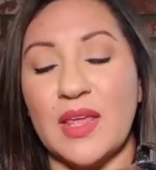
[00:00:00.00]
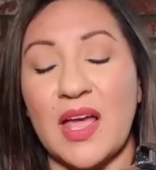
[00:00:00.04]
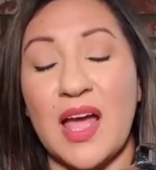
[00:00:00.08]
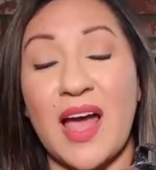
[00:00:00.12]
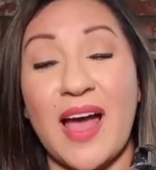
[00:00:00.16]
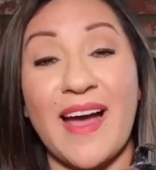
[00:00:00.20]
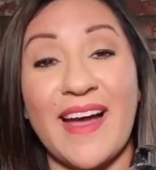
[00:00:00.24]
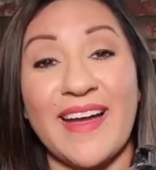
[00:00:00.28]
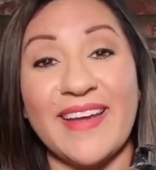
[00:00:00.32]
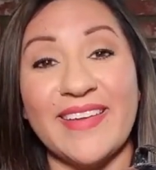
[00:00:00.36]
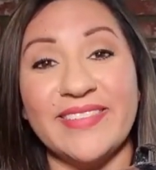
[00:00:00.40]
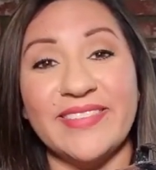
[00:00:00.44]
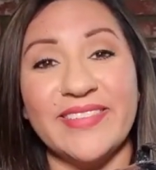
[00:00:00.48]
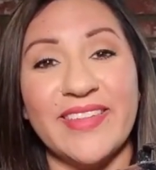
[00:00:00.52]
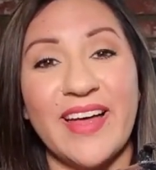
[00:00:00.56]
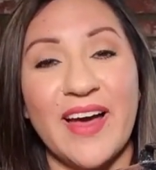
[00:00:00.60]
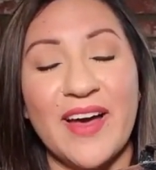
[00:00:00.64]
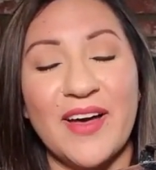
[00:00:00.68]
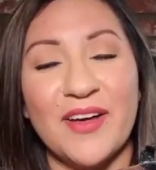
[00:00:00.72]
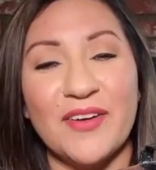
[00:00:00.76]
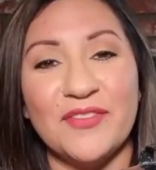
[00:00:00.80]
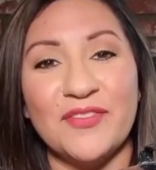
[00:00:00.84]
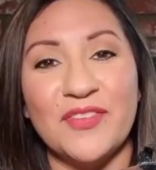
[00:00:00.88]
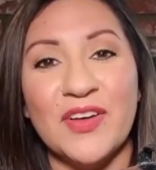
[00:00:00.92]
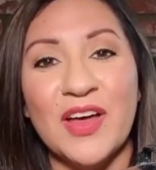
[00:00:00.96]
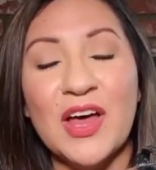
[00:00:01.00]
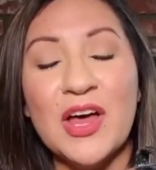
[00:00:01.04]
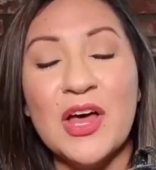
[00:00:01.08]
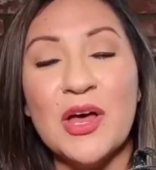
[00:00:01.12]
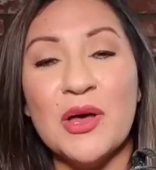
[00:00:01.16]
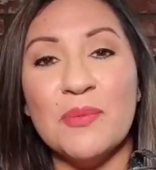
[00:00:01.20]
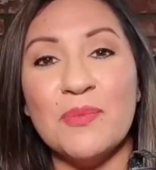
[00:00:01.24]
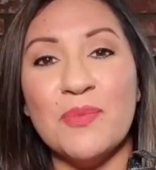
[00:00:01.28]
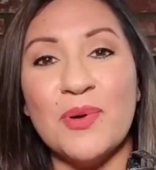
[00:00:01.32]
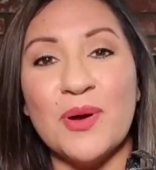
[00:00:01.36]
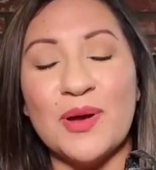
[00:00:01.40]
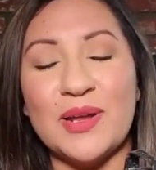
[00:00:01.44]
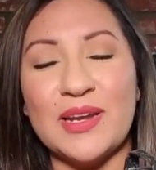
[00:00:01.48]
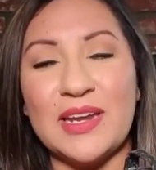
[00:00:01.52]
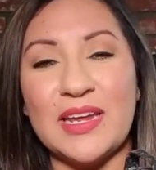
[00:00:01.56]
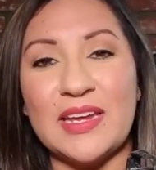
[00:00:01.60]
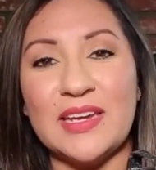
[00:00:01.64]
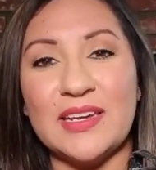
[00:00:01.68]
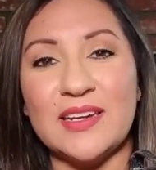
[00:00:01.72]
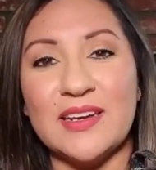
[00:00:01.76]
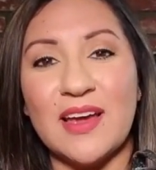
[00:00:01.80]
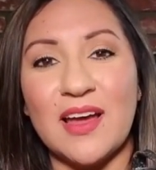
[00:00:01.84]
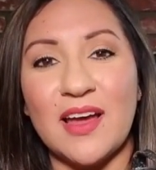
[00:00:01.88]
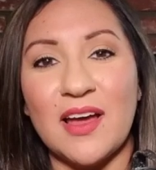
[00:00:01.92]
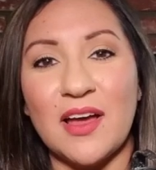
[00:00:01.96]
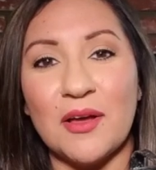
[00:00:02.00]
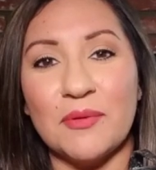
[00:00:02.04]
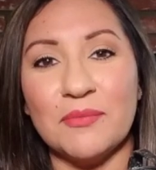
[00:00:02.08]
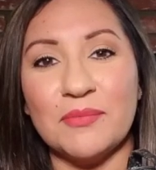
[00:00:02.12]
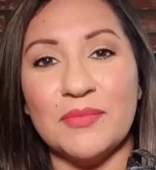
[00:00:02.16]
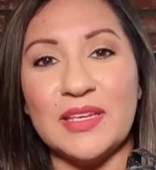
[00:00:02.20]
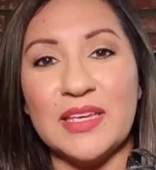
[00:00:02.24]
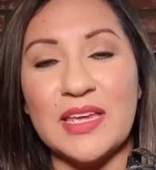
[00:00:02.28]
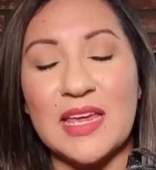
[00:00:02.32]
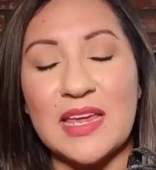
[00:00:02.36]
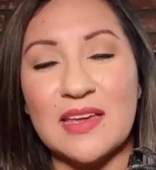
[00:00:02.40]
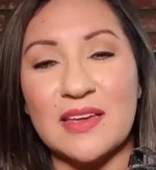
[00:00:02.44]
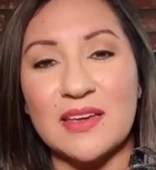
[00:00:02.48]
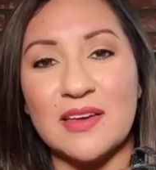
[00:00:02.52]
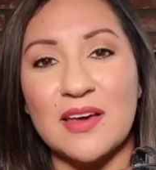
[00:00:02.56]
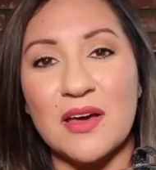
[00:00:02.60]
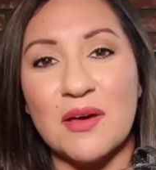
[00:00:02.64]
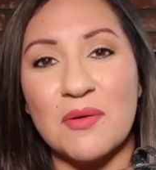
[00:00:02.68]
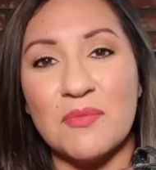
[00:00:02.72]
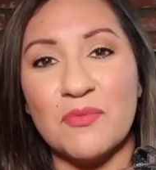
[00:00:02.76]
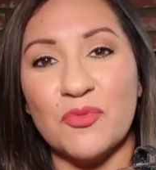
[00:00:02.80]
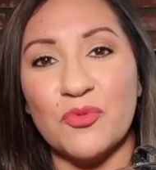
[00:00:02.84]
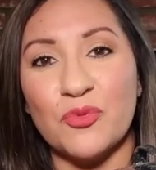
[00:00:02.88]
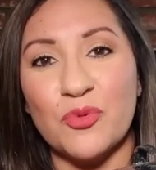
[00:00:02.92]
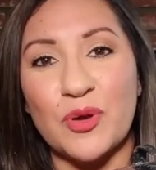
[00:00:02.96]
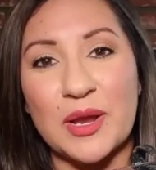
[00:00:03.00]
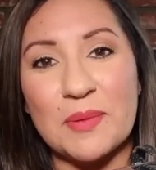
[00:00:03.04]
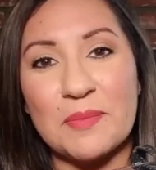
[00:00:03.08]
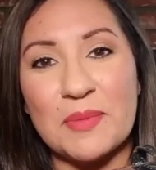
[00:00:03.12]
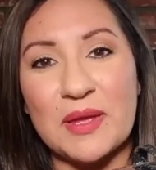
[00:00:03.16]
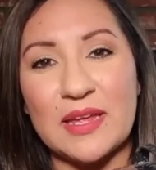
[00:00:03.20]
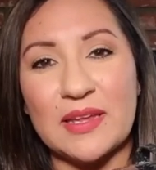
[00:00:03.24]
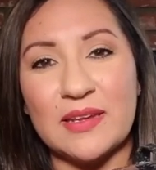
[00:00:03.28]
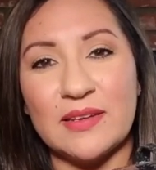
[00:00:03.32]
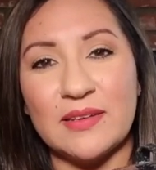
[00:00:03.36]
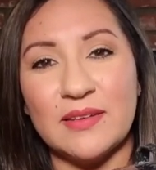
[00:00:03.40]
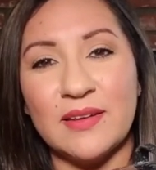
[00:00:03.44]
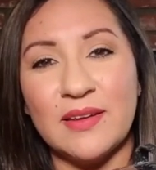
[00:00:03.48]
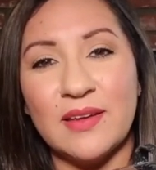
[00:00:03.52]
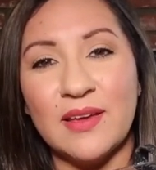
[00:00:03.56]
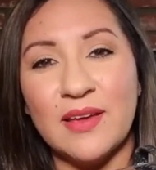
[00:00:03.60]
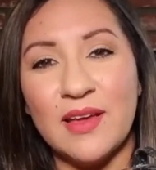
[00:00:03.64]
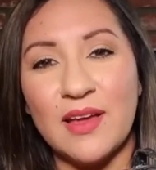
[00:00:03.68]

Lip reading: I love putting gingham ribbon